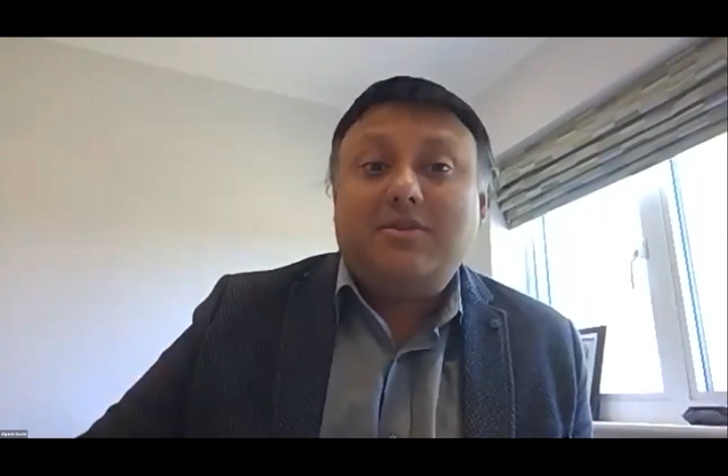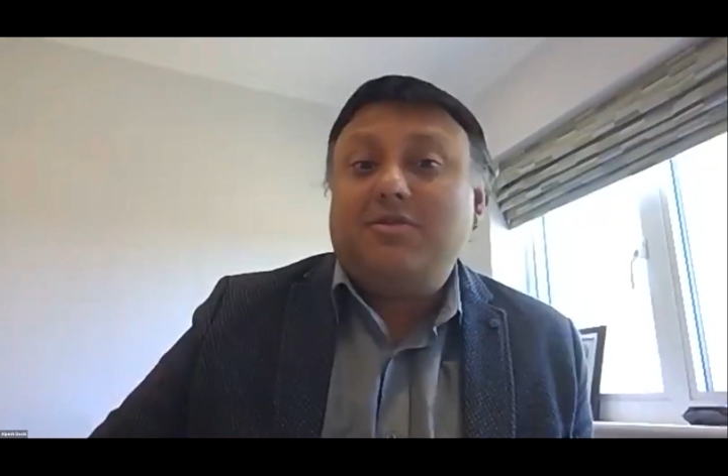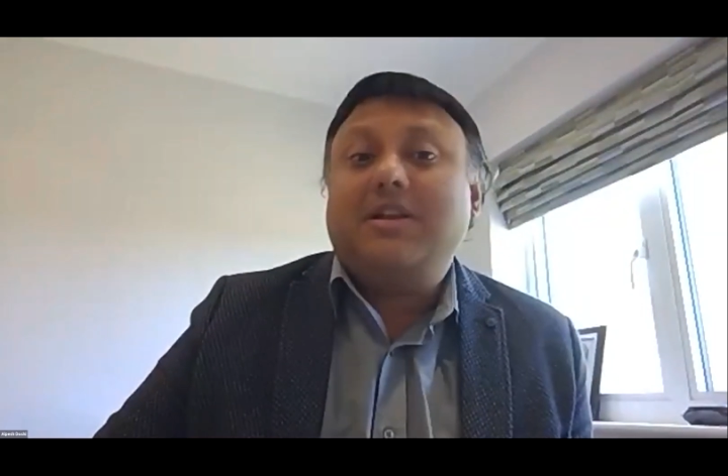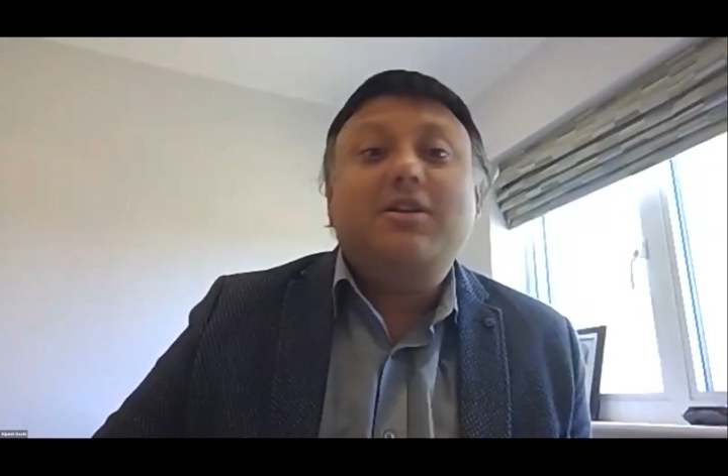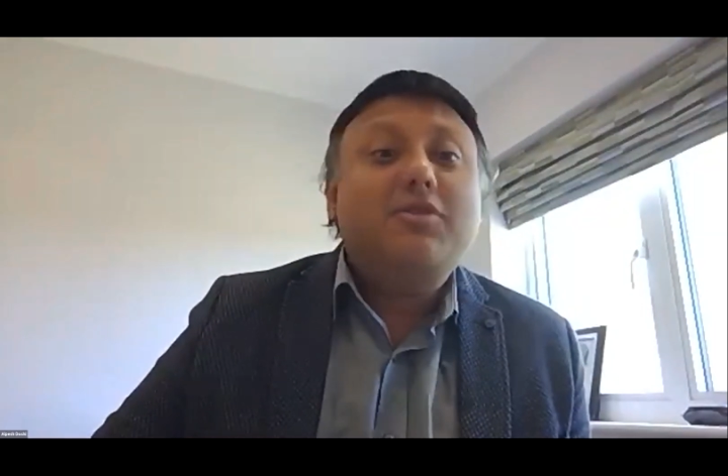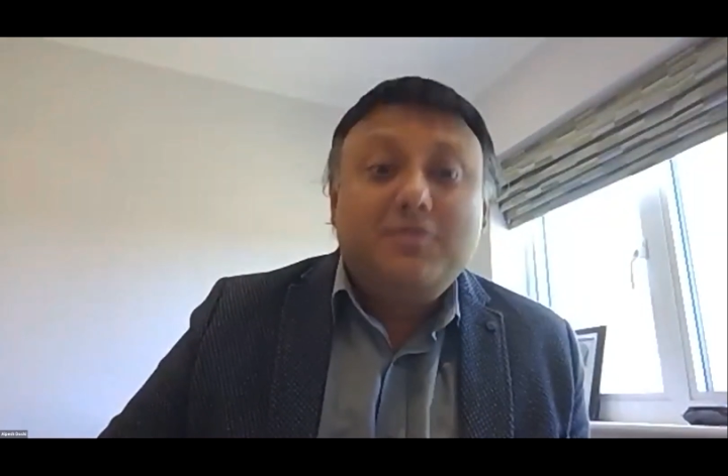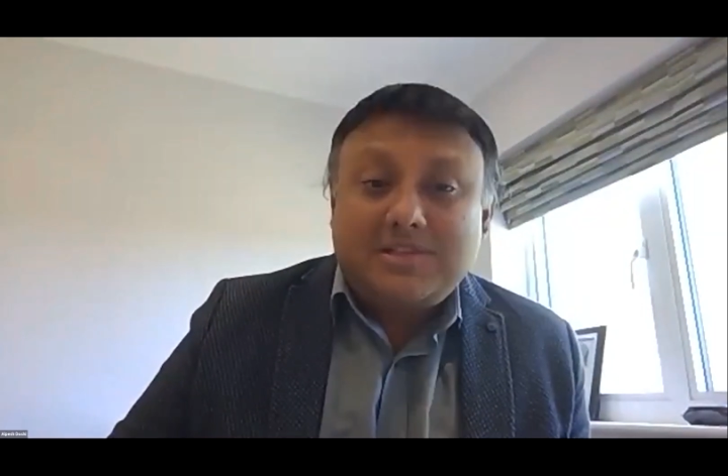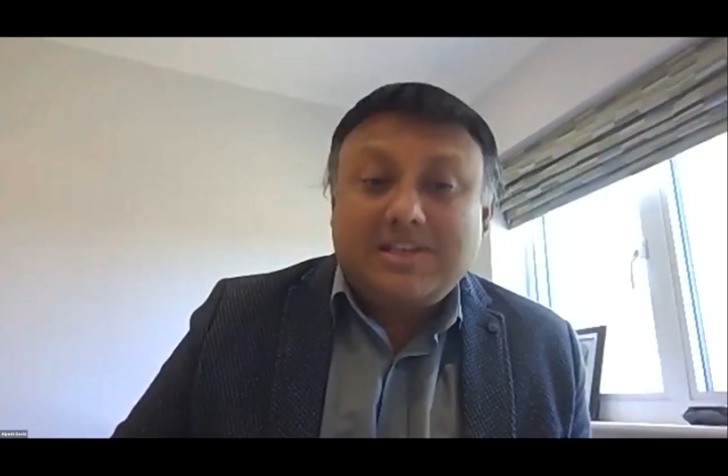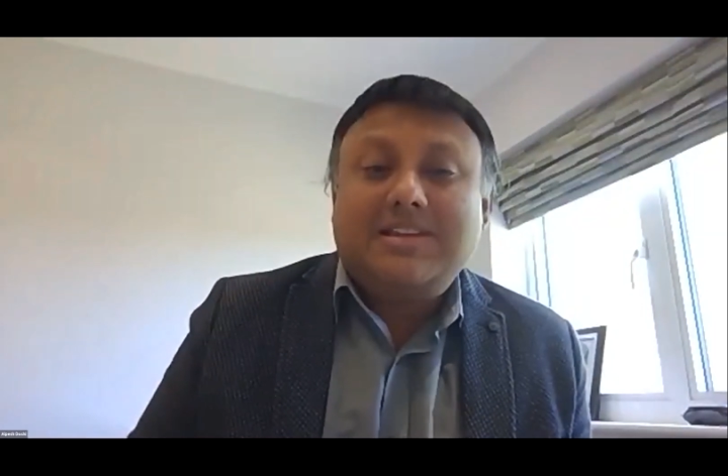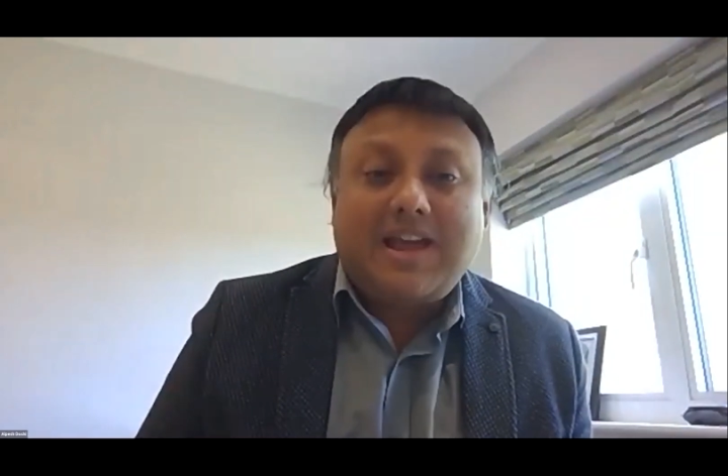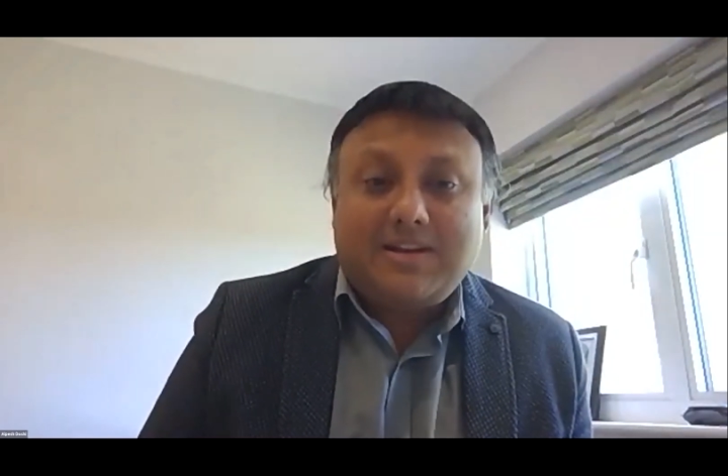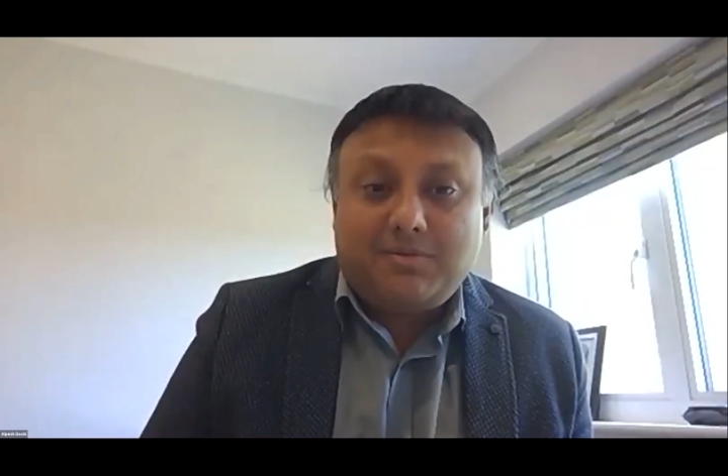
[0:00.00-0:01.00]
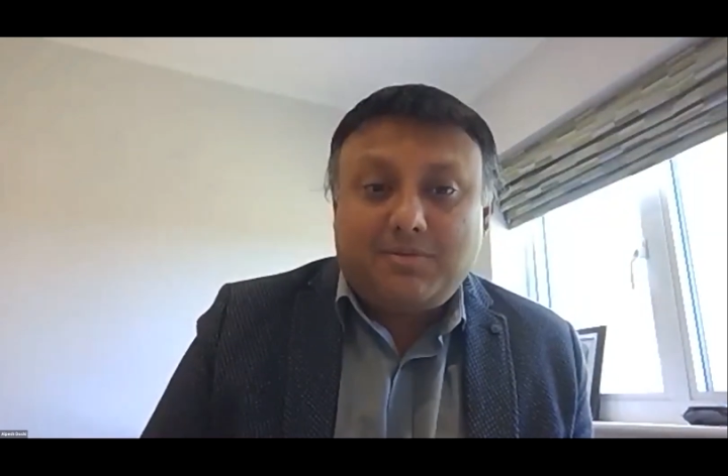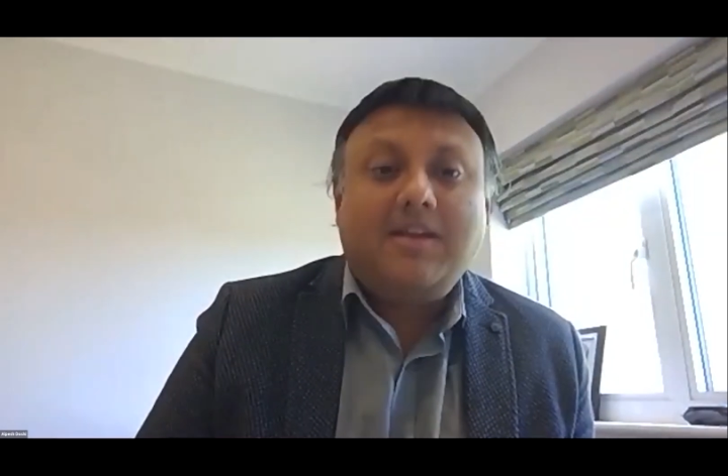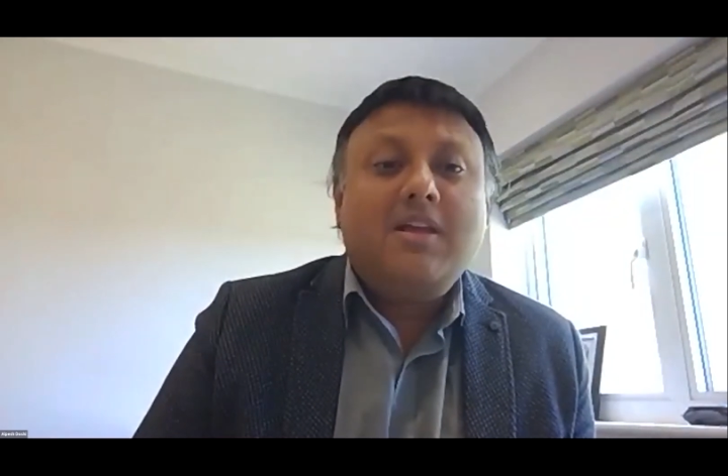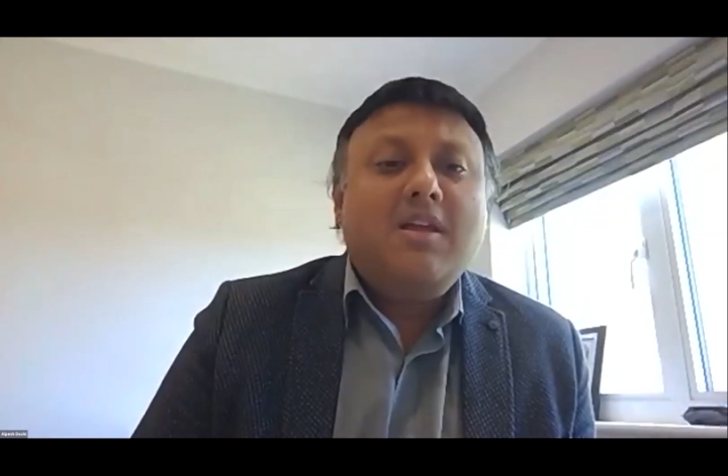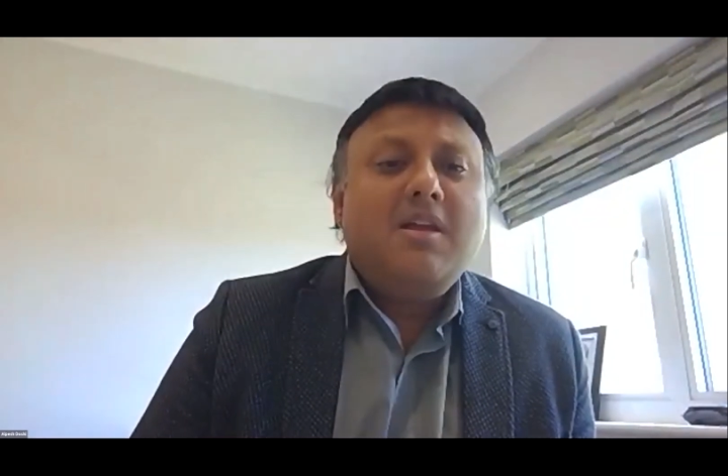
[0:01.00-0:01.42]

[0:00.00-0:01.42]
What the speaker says: you can lose it that way.